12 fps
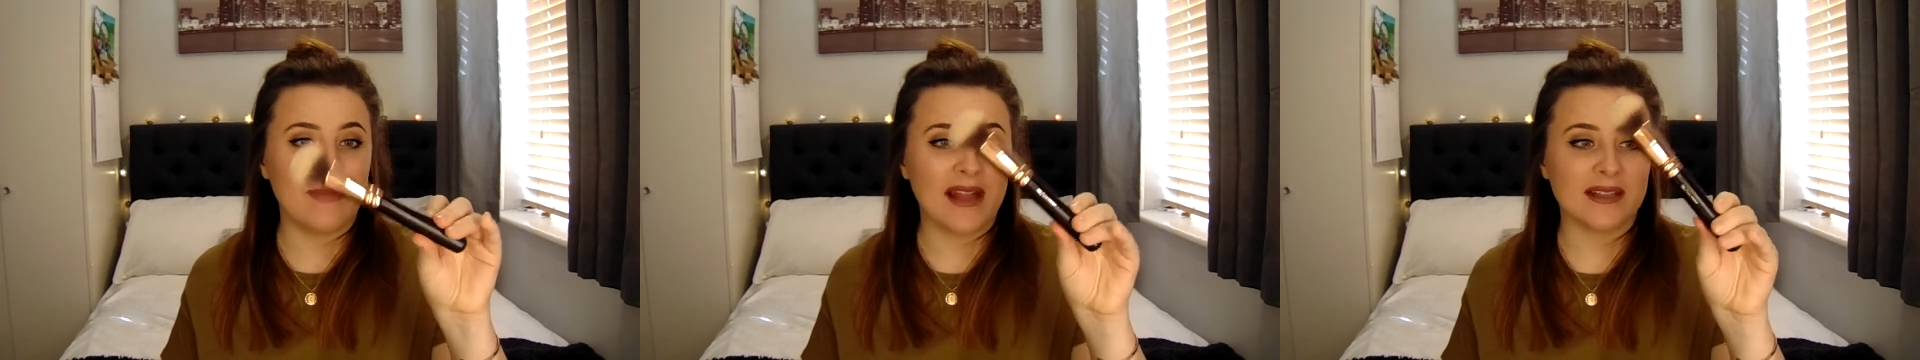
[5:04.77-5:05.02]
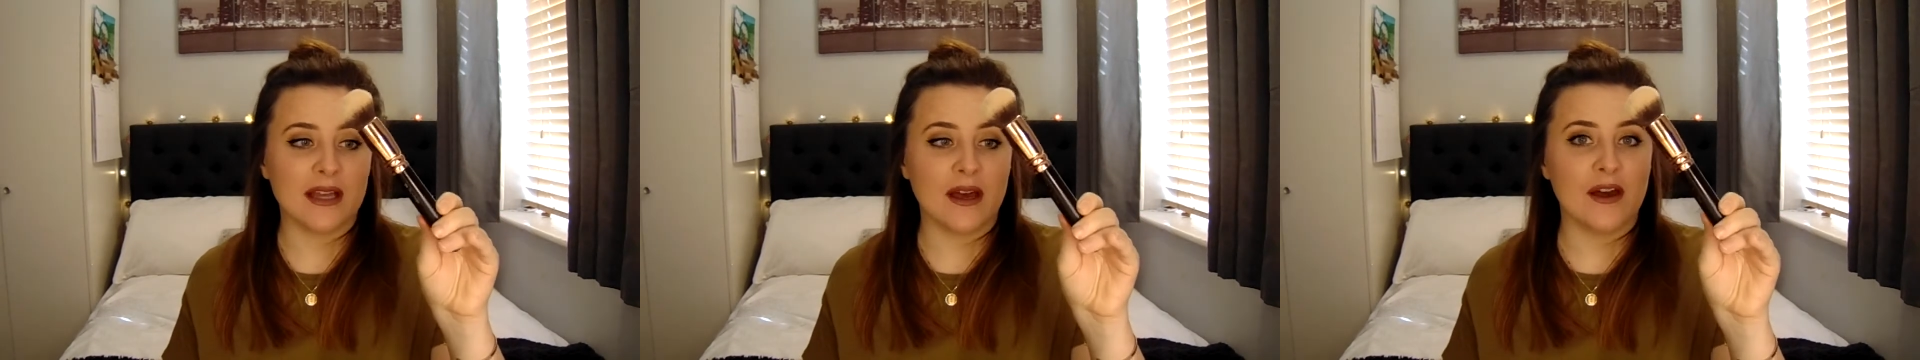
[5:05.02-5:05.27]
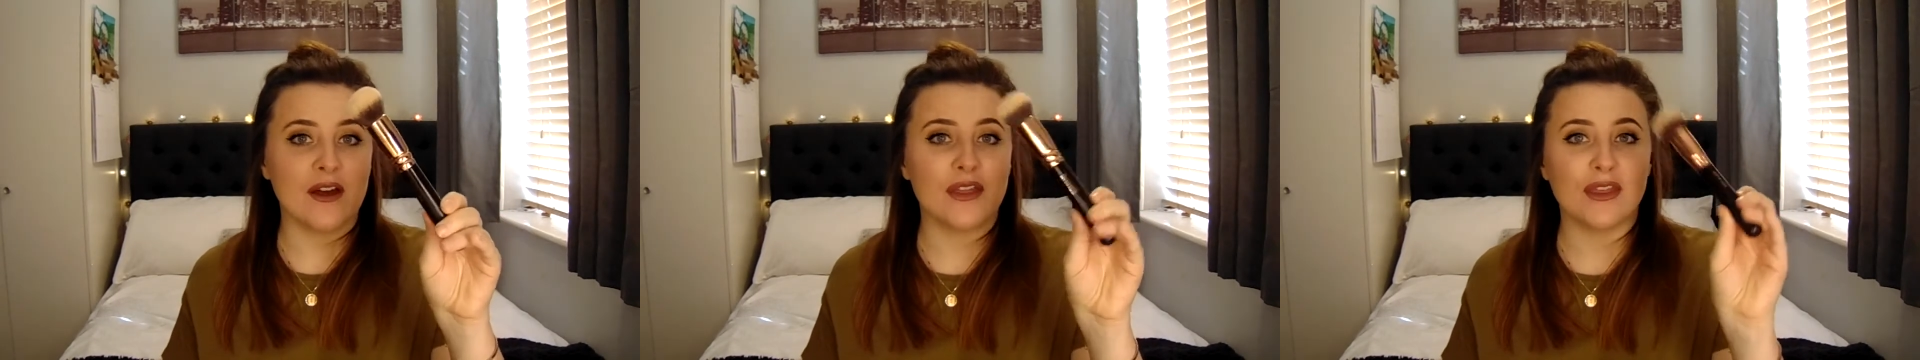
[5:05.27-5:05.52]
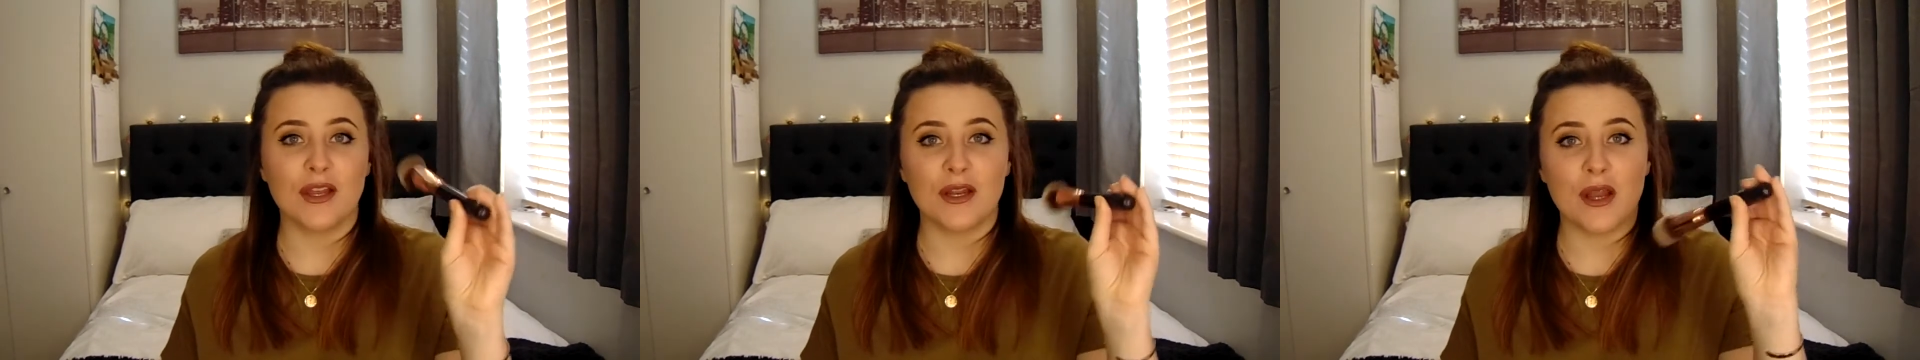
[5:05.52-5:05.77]
better
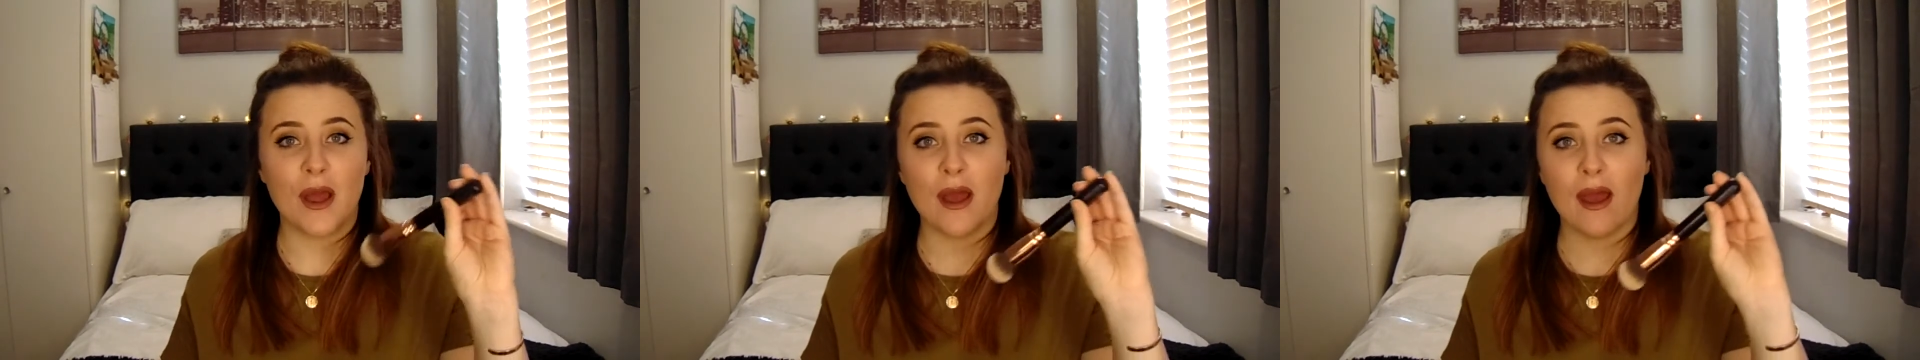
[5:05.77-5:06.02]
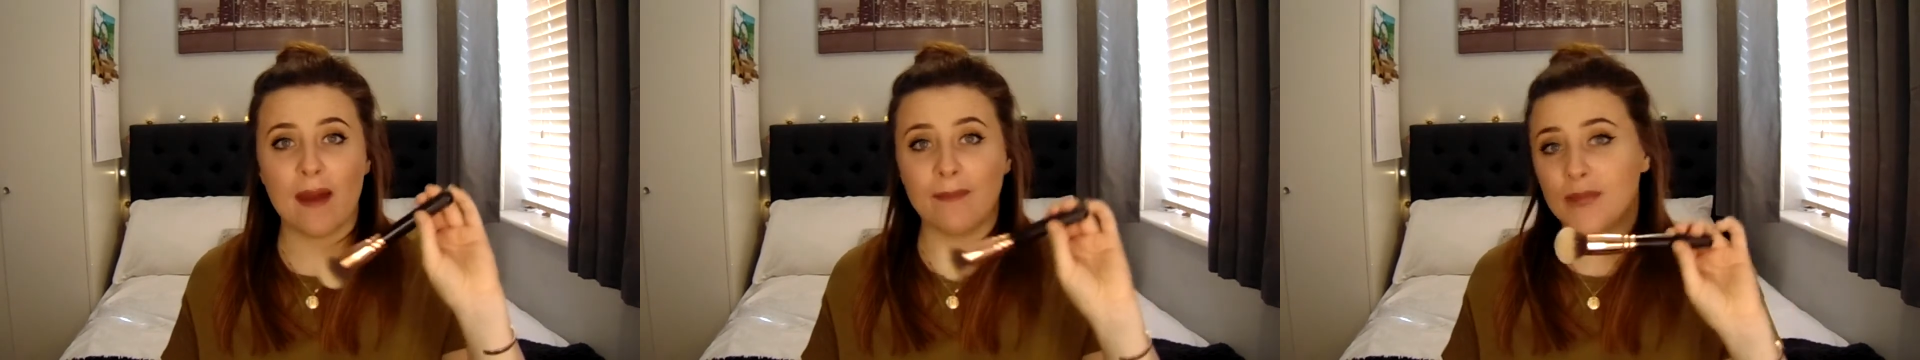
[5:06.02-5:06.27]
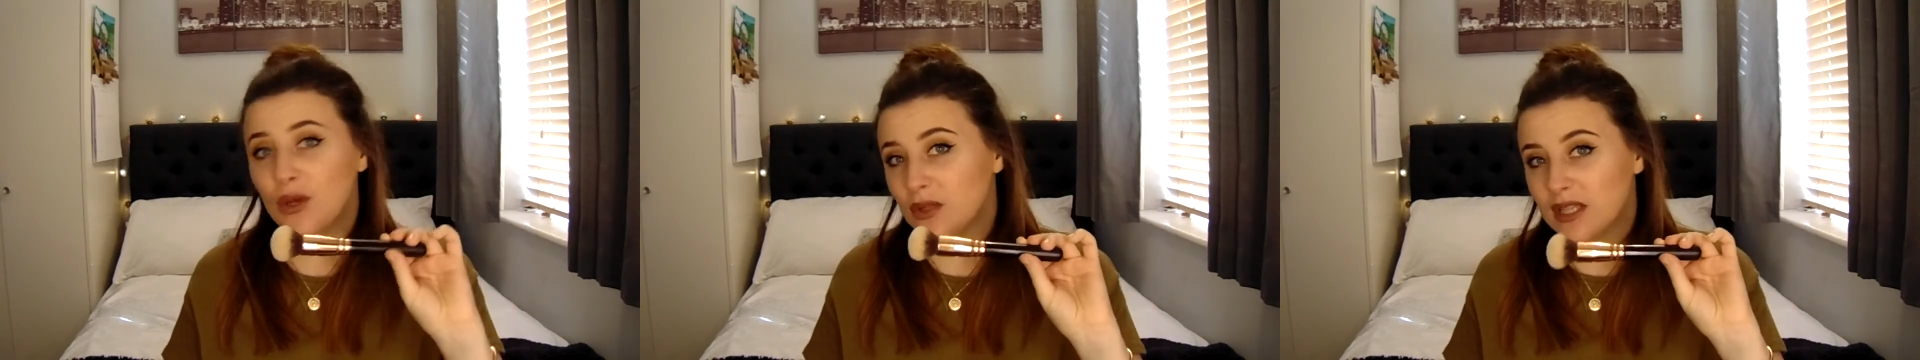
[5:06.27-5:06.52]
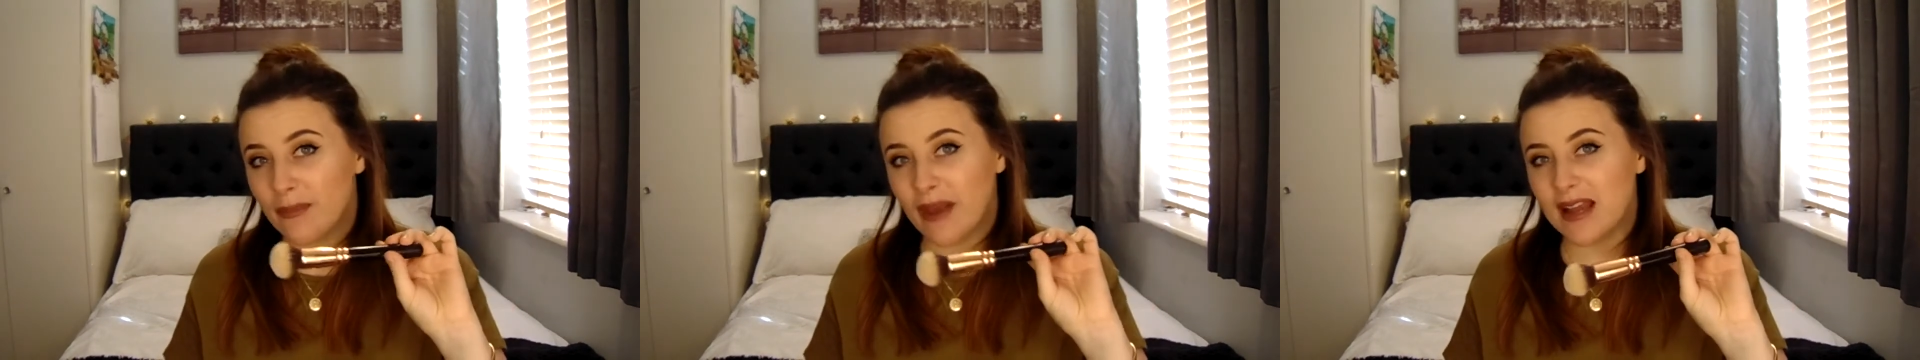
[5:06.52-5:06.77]
than a
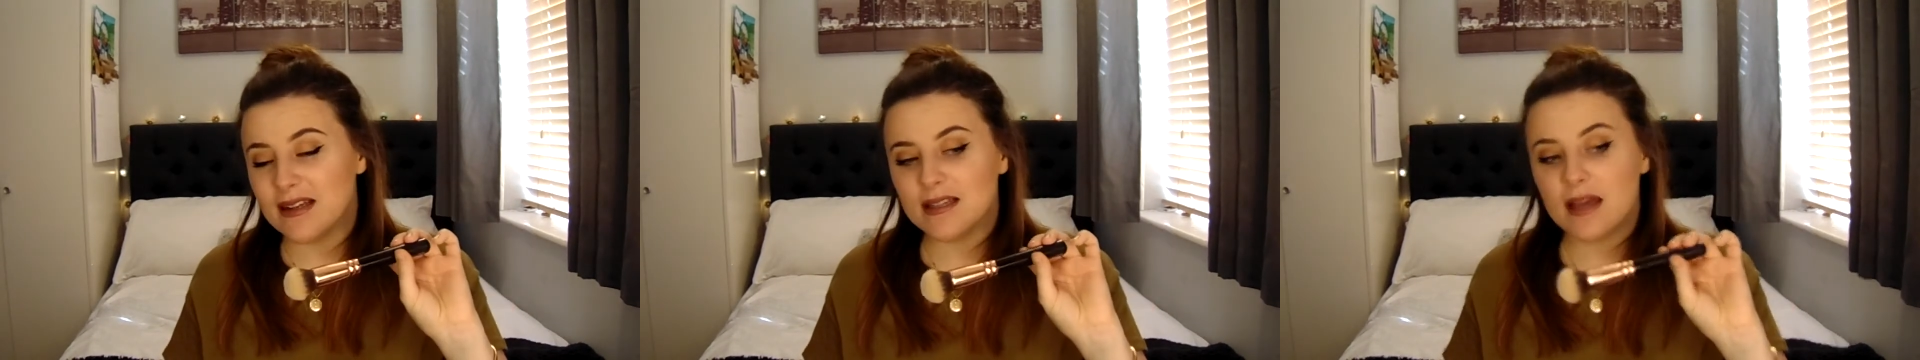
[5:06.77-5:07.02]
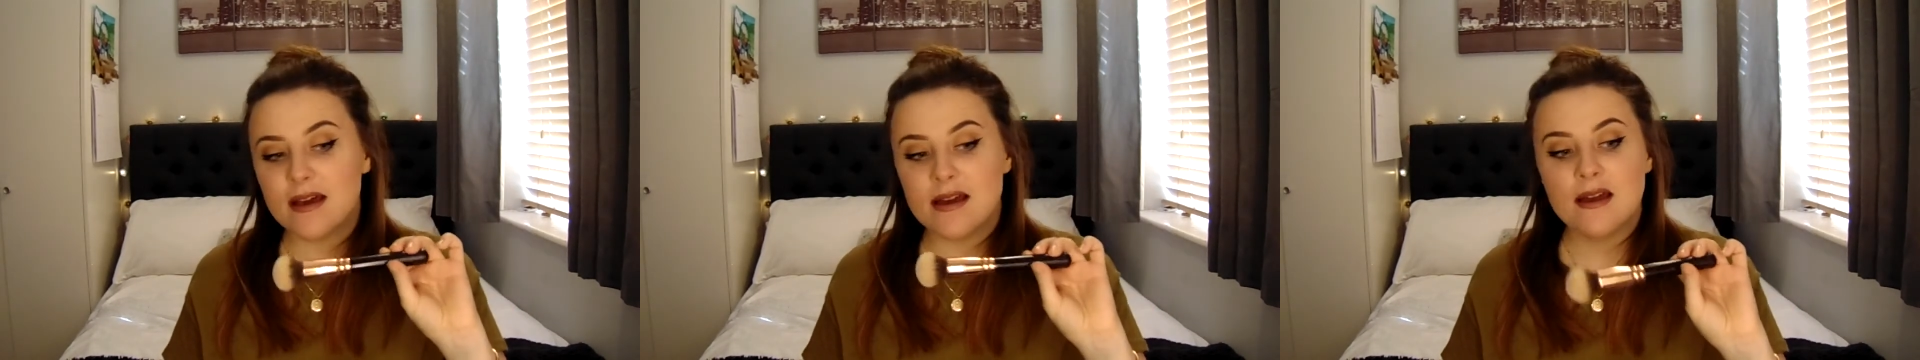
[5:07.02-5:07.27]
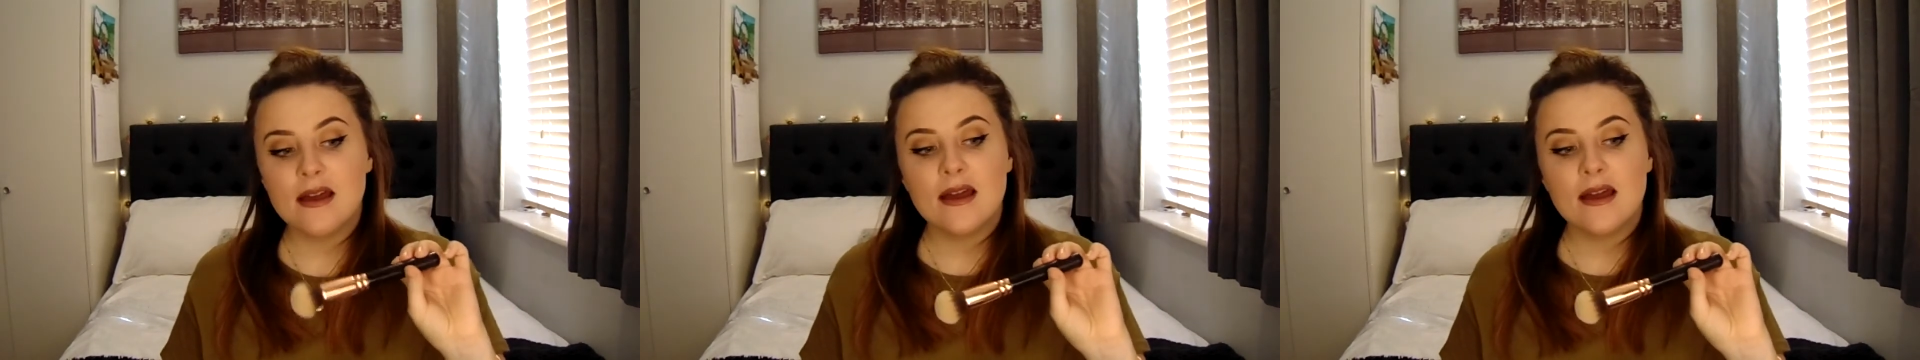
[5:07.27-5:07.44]
beauty blender,